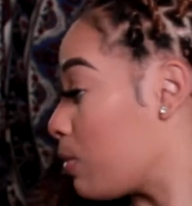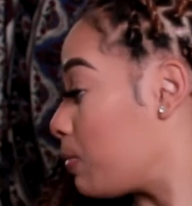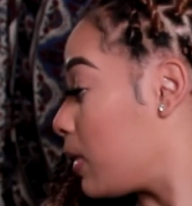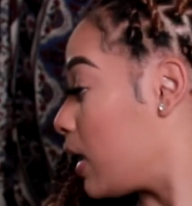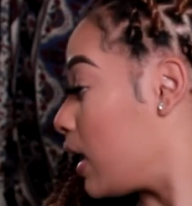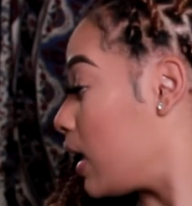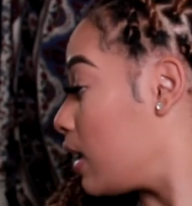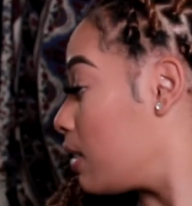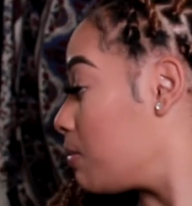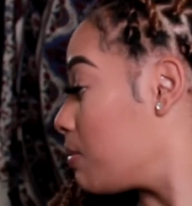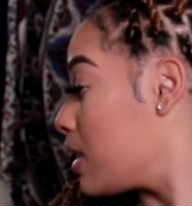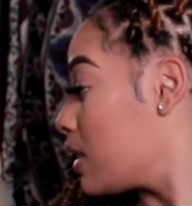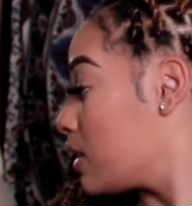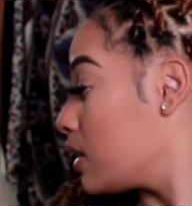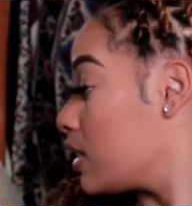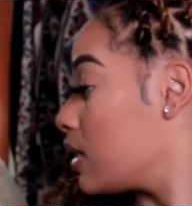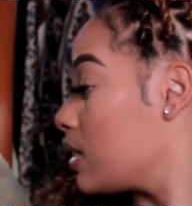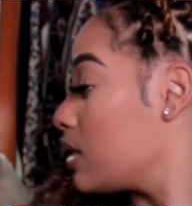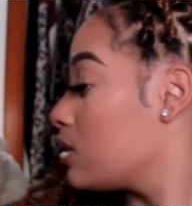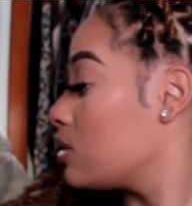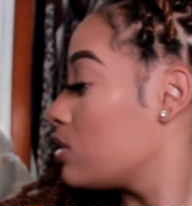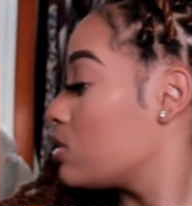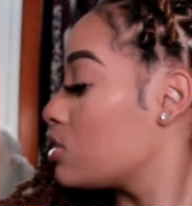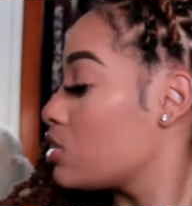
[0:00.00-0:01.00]
band
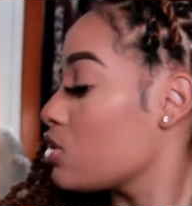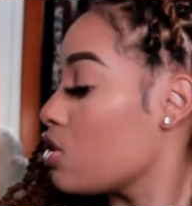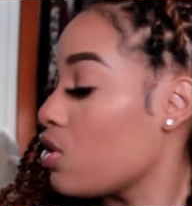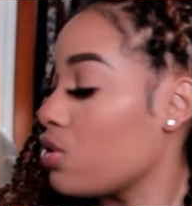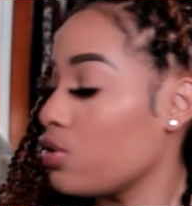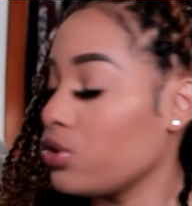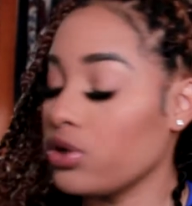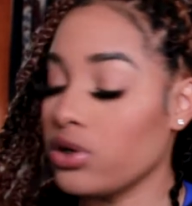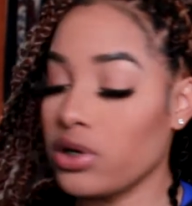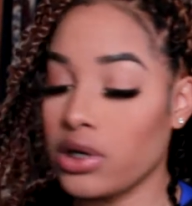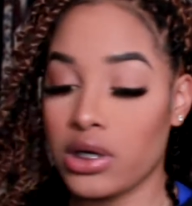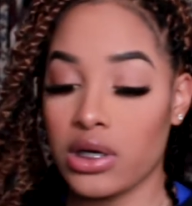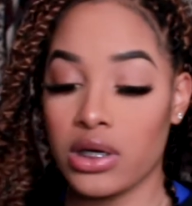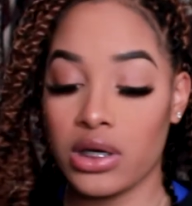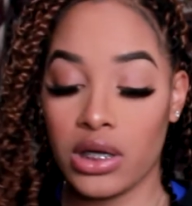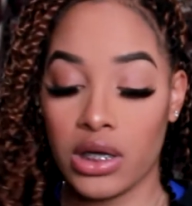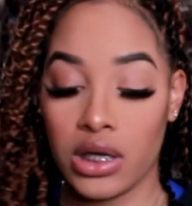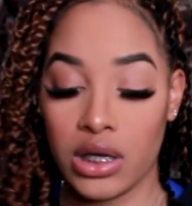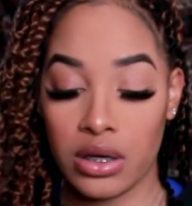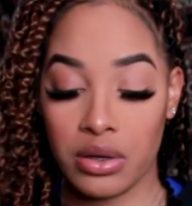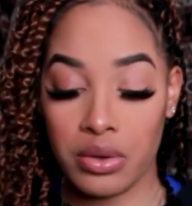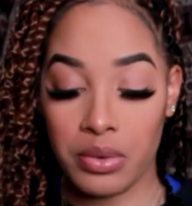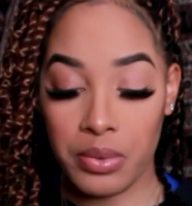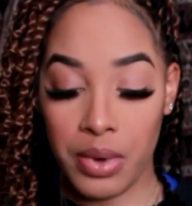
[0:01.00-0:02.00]
method, so you're going to
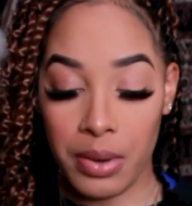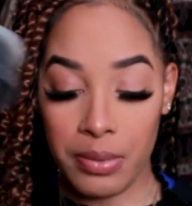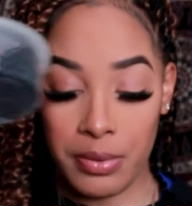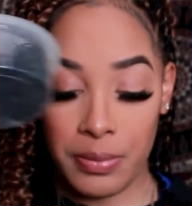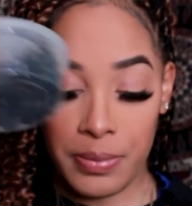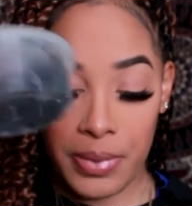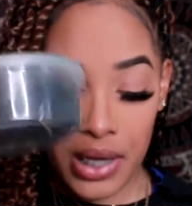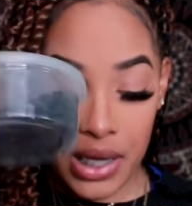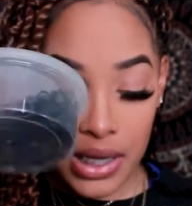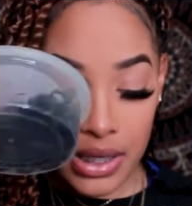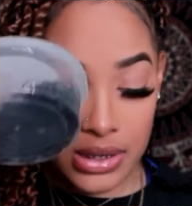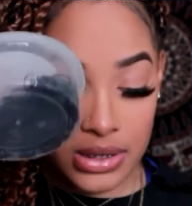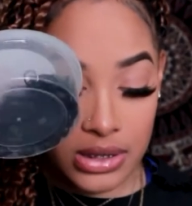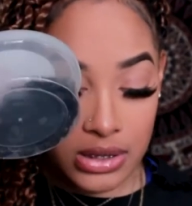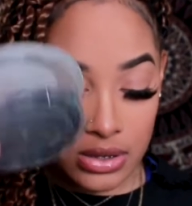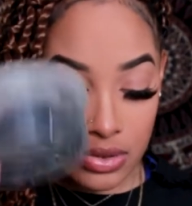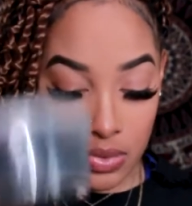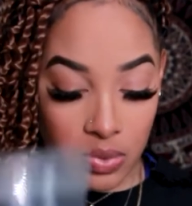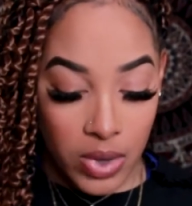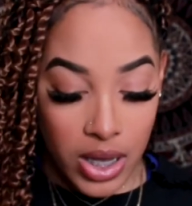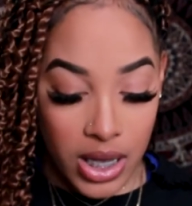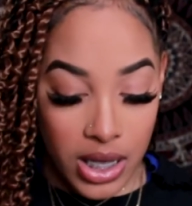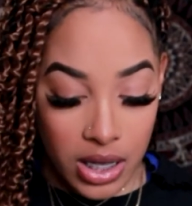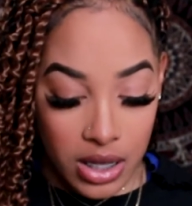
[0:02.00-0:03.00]
need rubber bands as
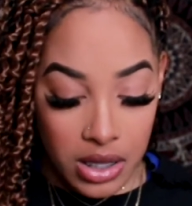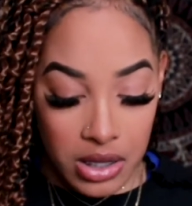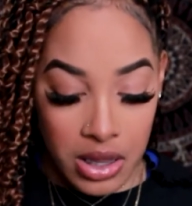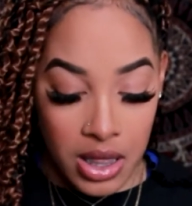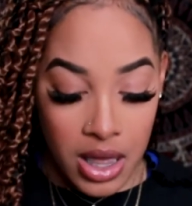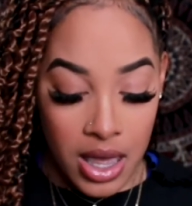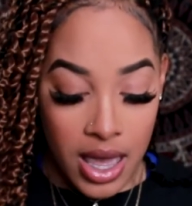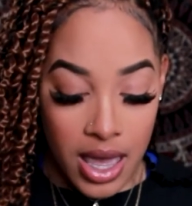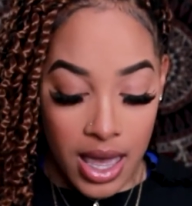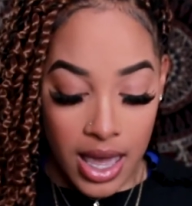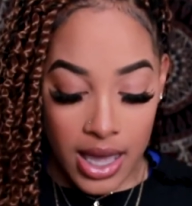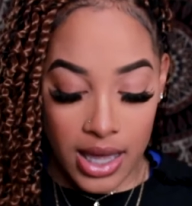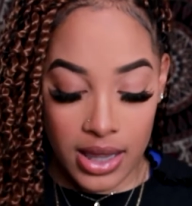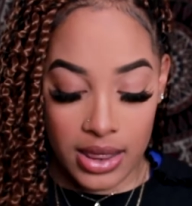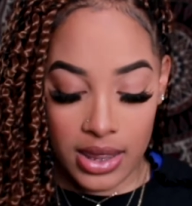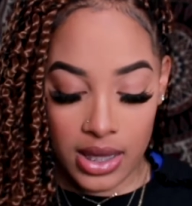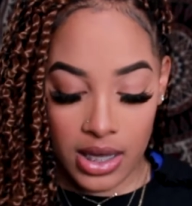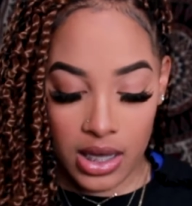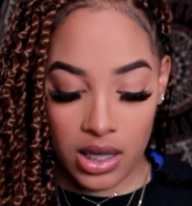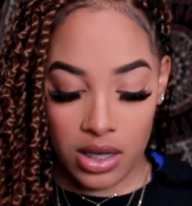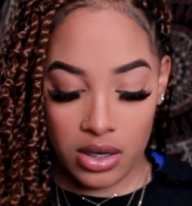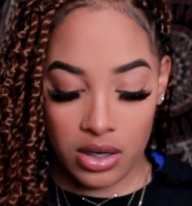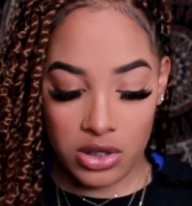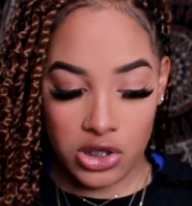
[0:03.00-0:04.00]
well, and
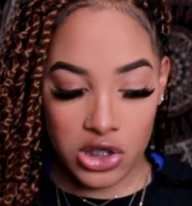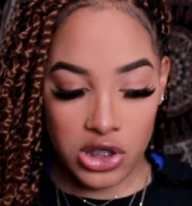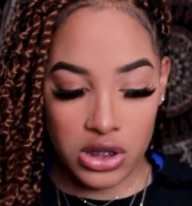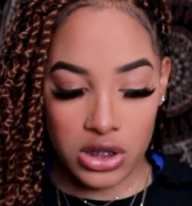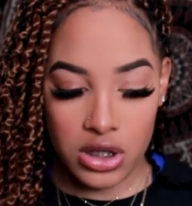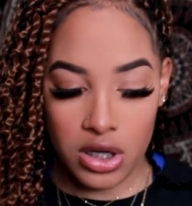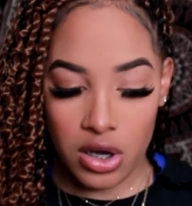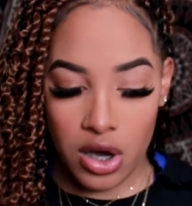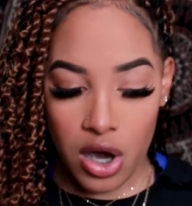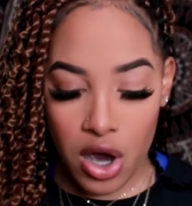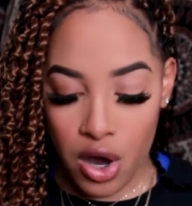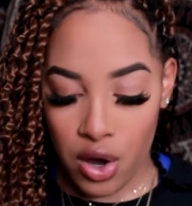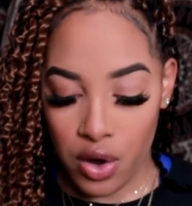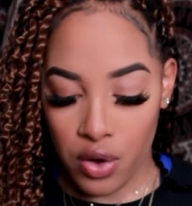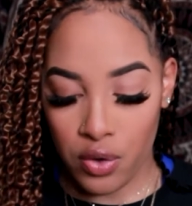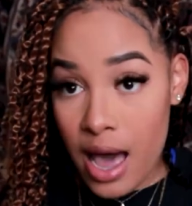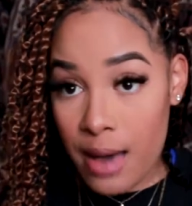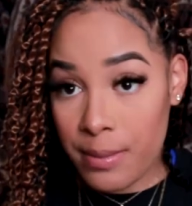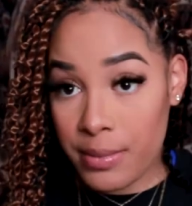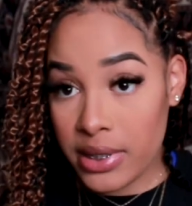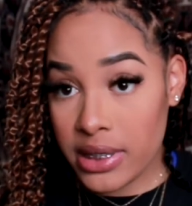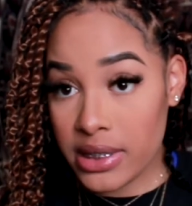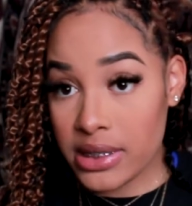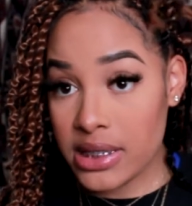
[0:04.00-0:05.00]
then just a comb.
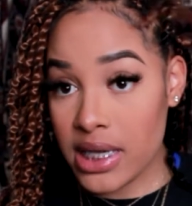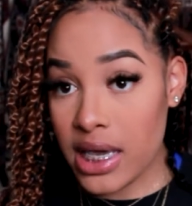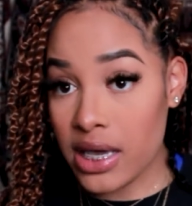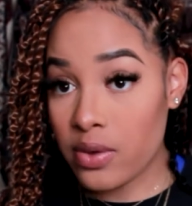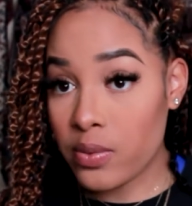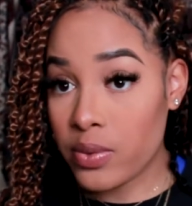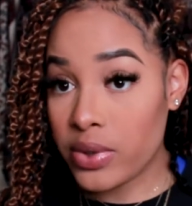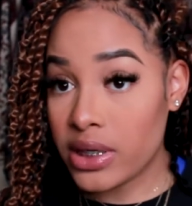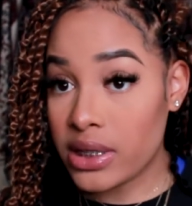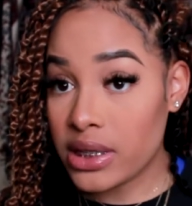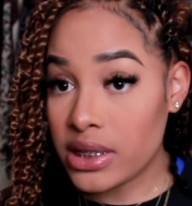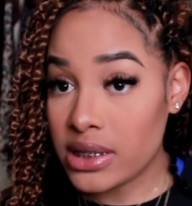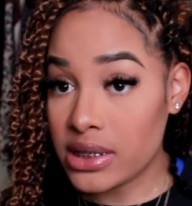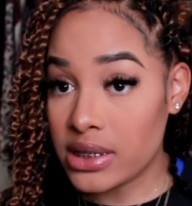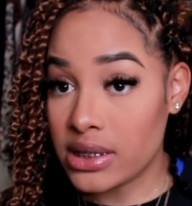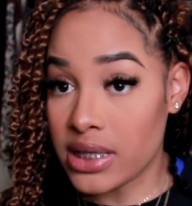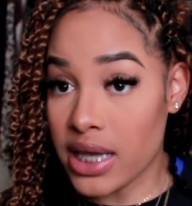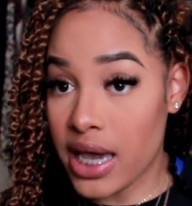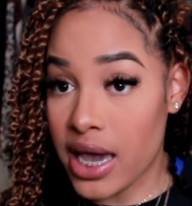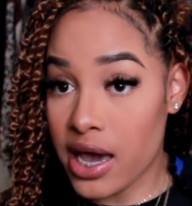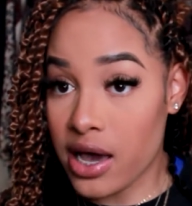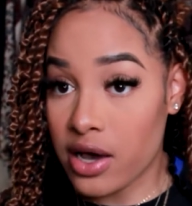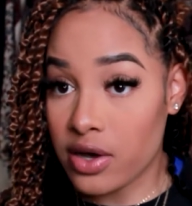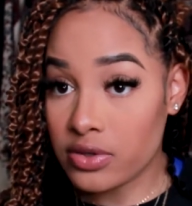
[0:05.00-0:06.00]
I'm going to take one of these
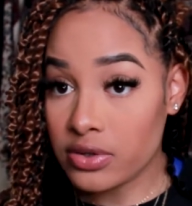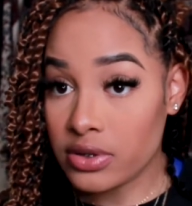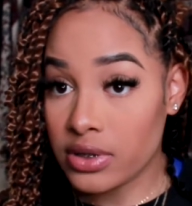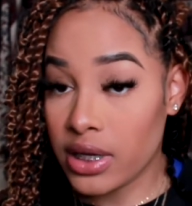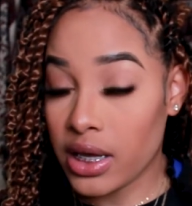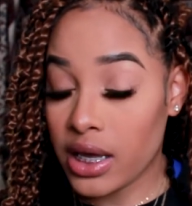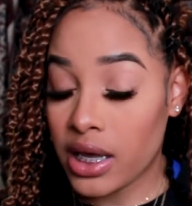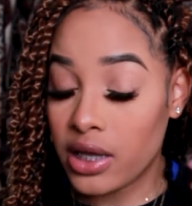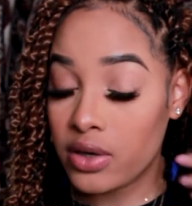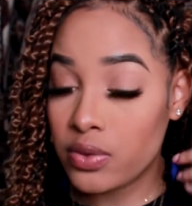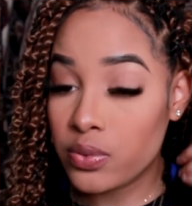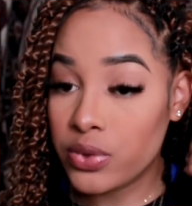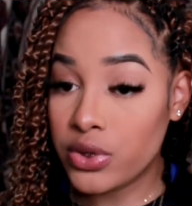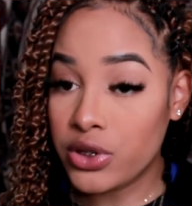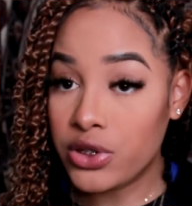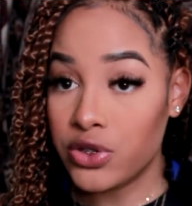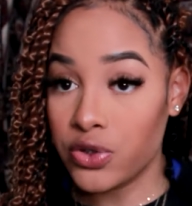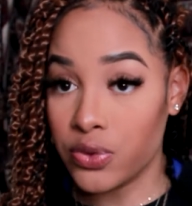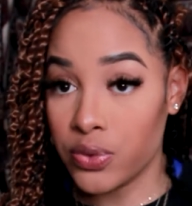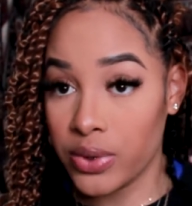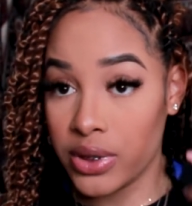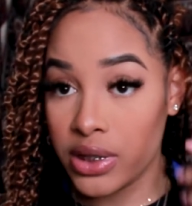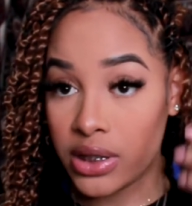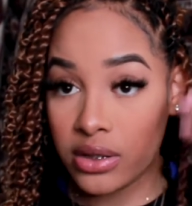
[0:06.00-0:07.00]
down and
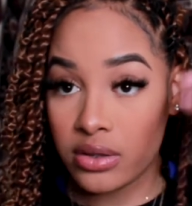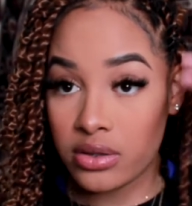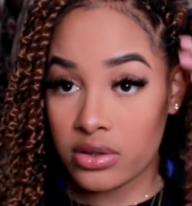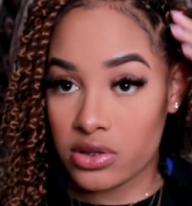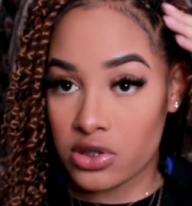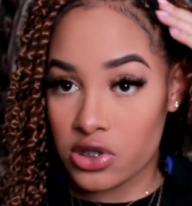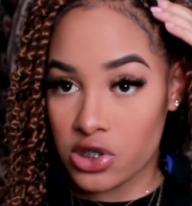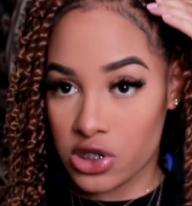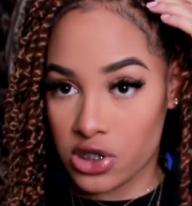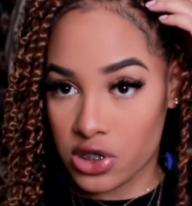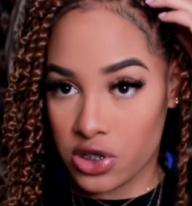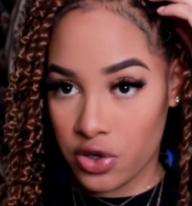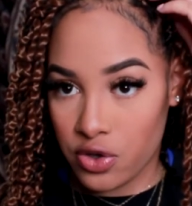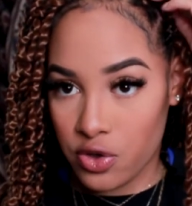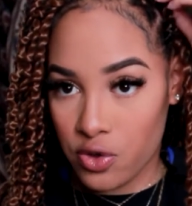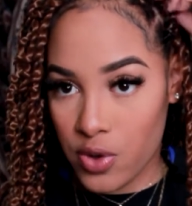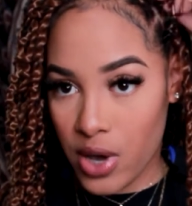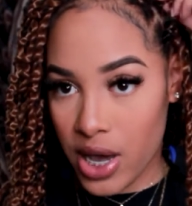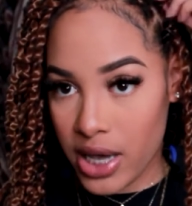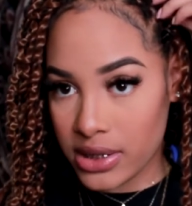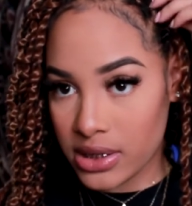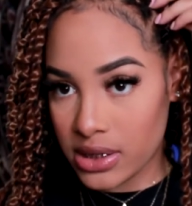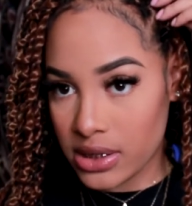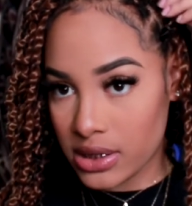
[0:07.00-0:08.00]
redo it just so you
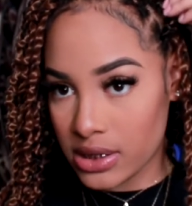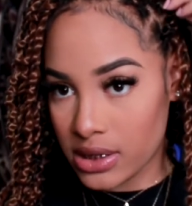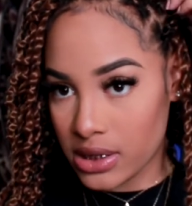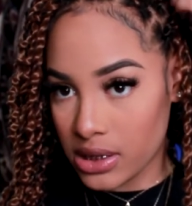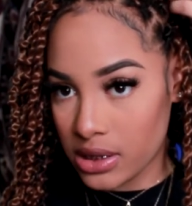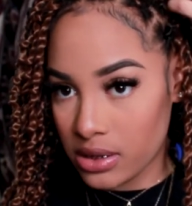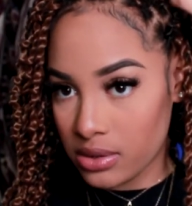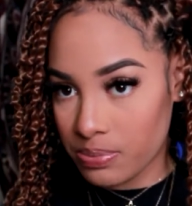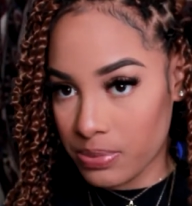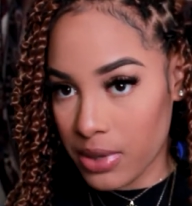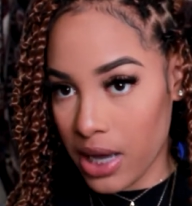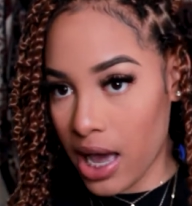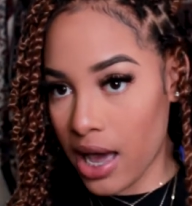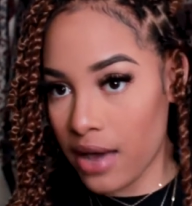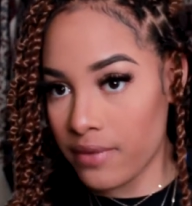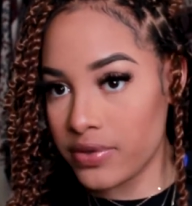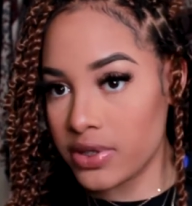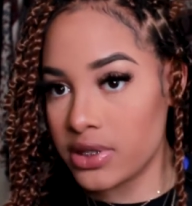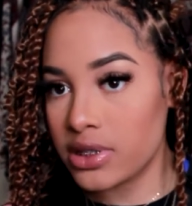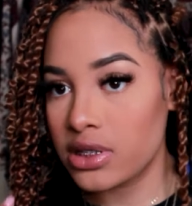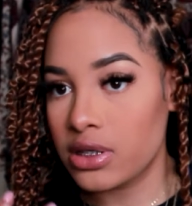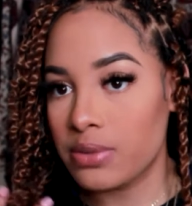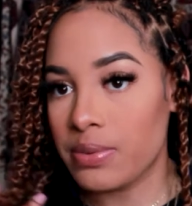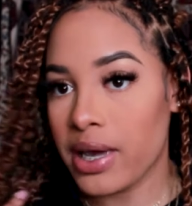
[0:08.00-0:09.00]
guys can see, but
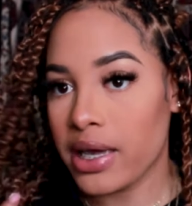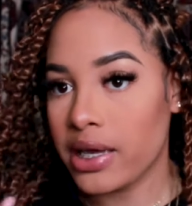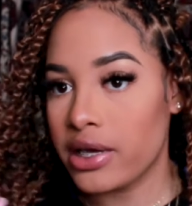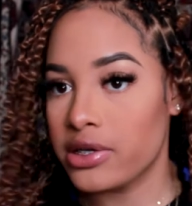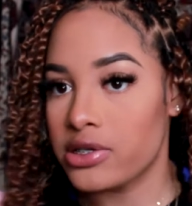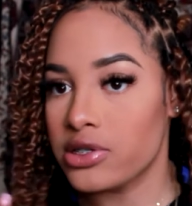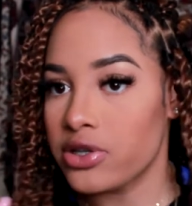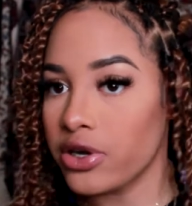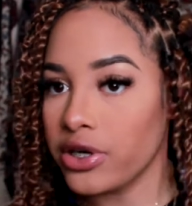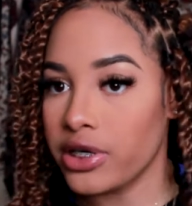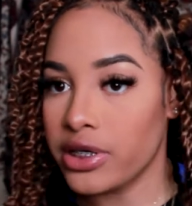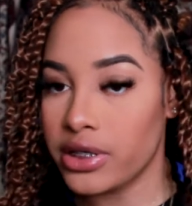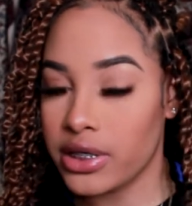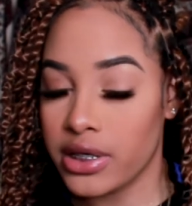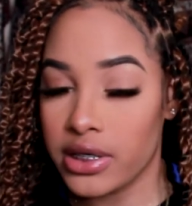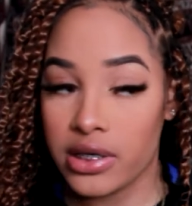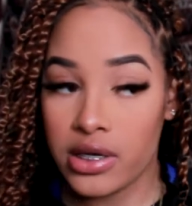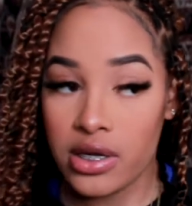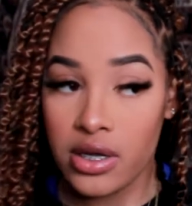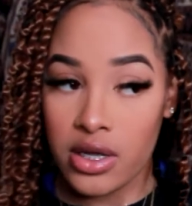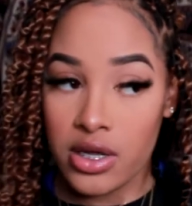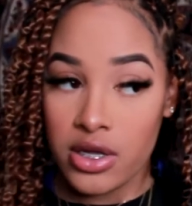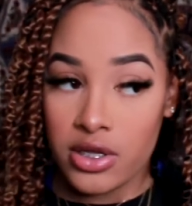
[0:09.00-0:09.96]
obviously my hair is already done.